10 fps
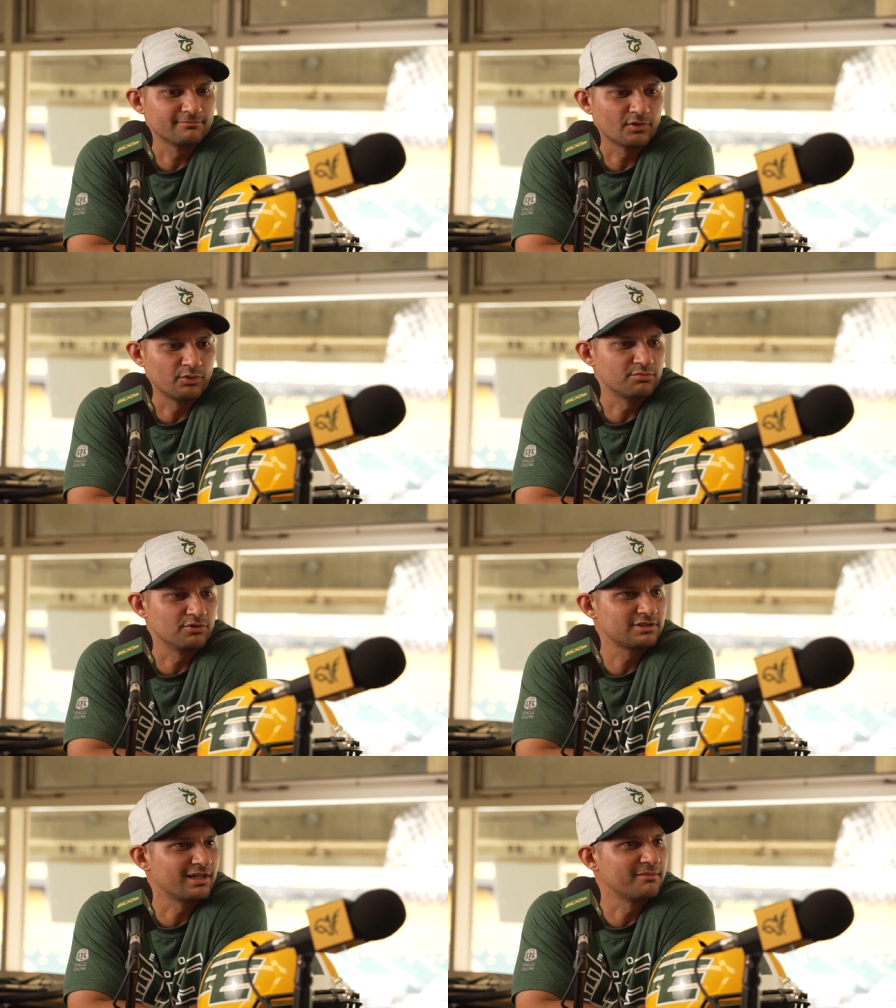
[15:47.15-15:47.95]
which
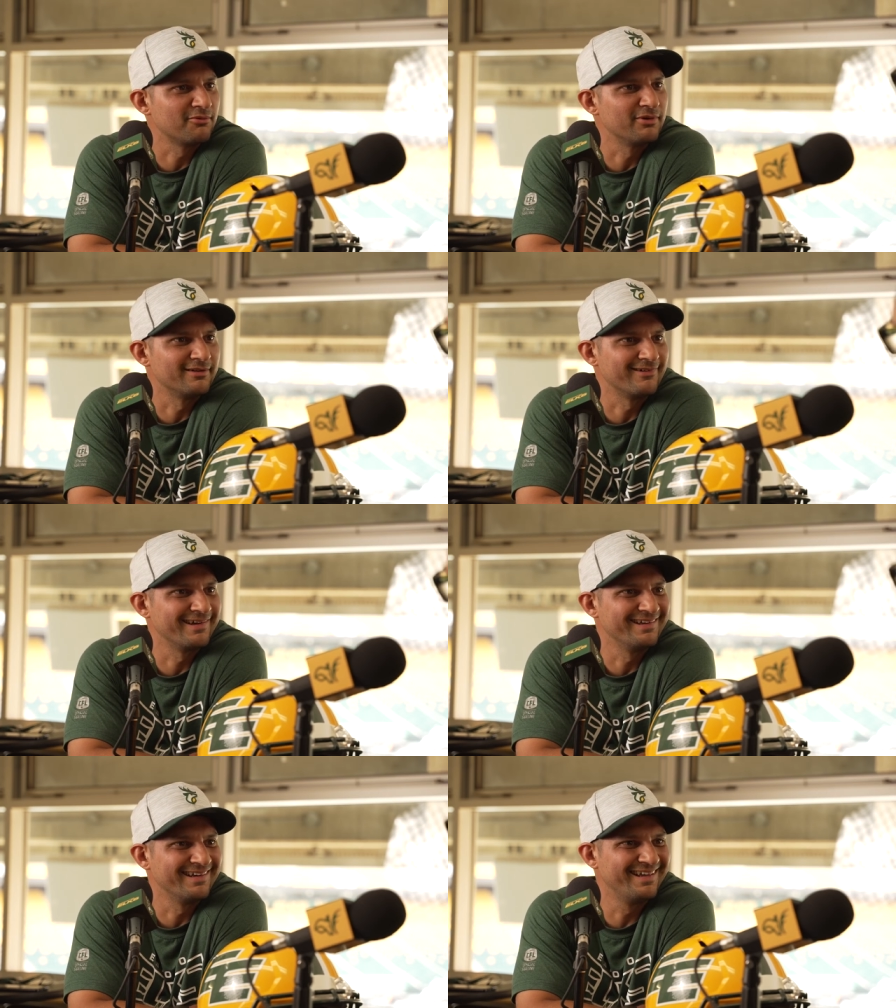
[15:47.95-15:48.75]
most of the time I win,
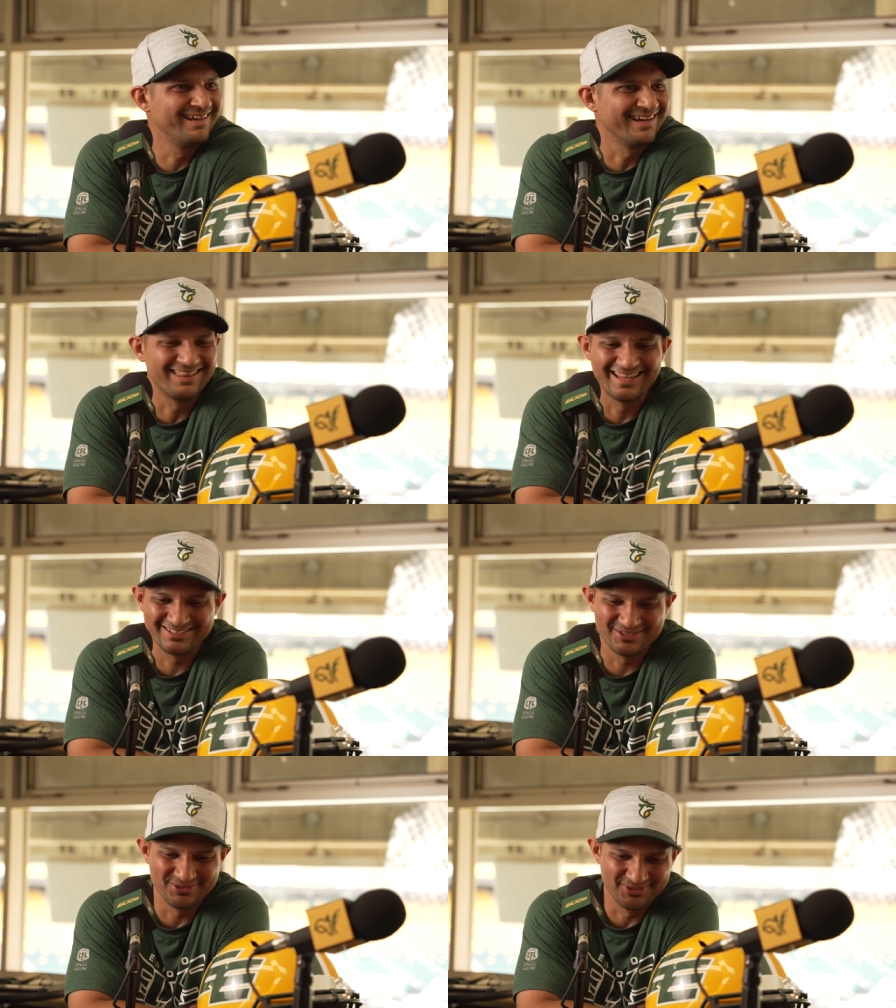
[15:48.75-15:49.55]
right? I
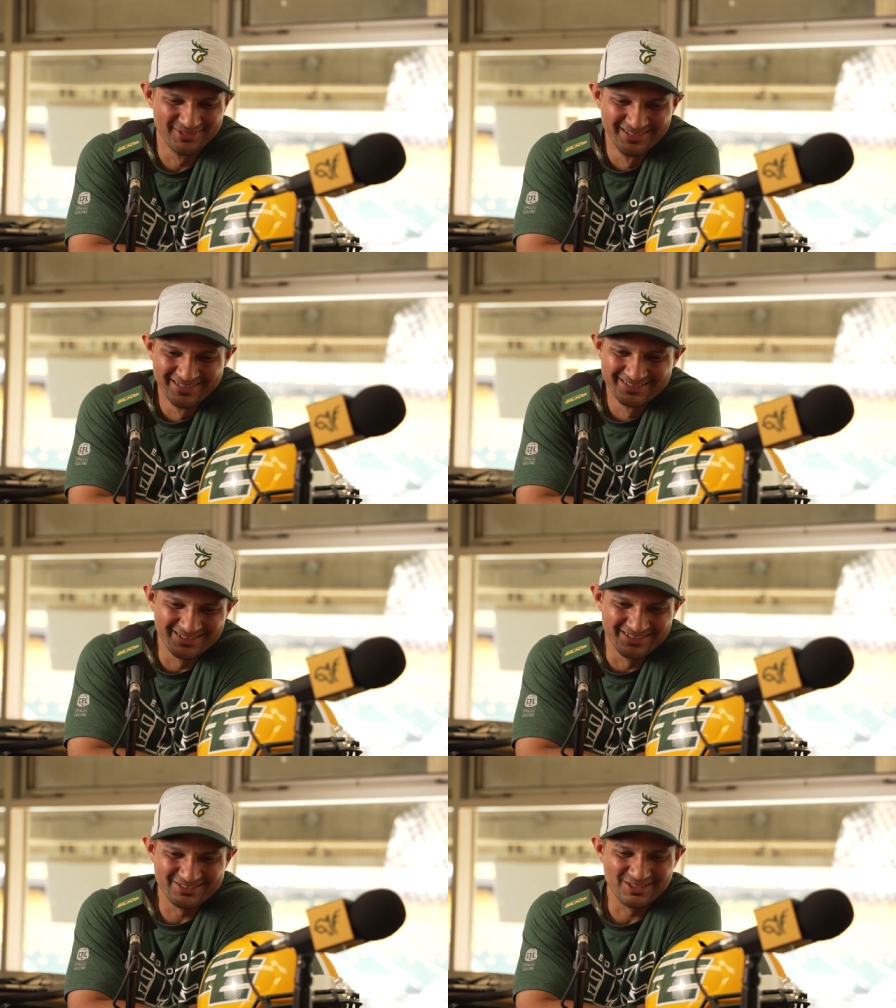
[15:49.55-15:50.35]
like to
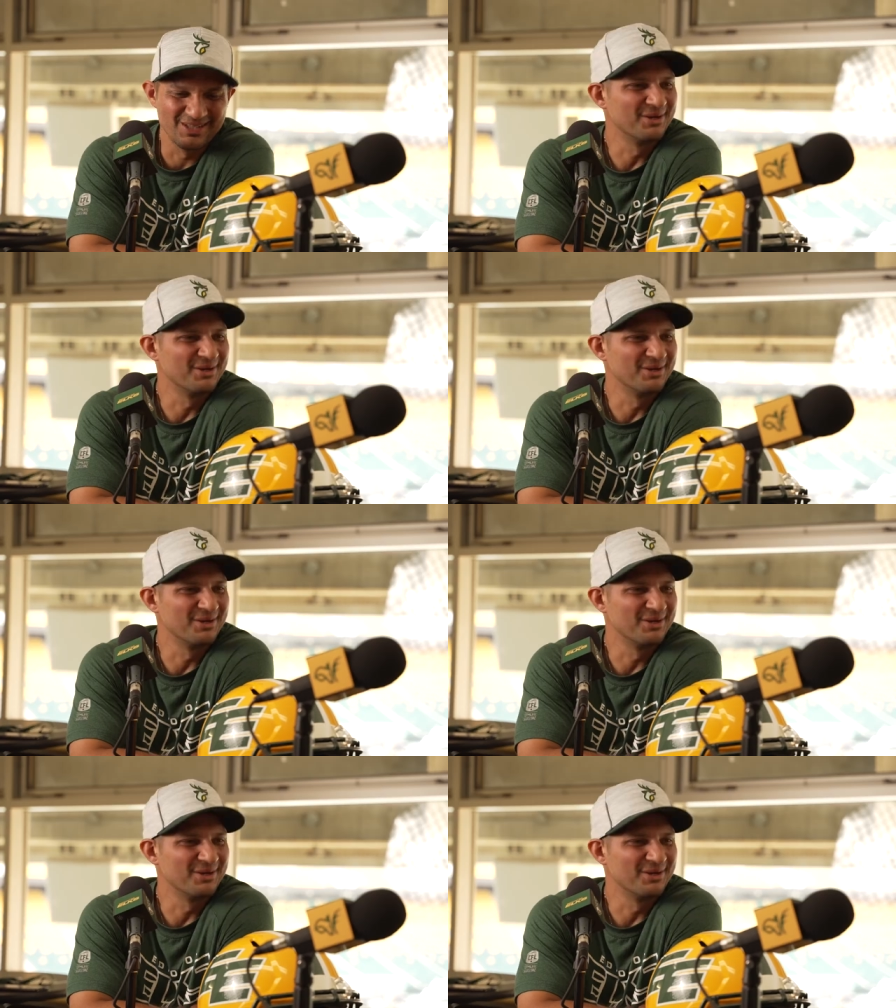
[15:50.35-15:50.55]
let